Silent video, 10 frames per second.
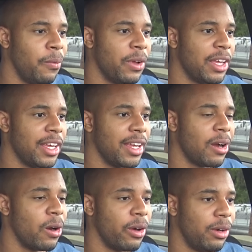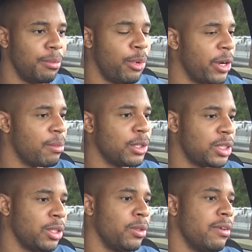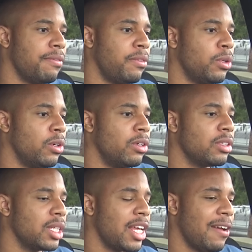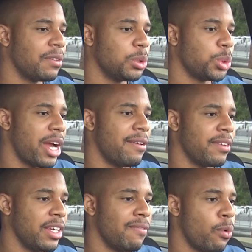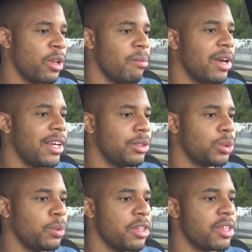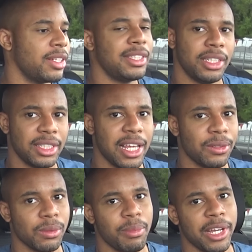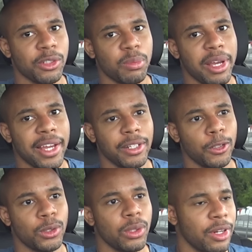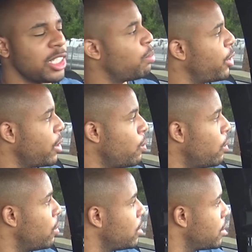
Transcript: we are pretty much still on full after driving 40 miles with 6,000 pounds behind us. So that's pretty cool.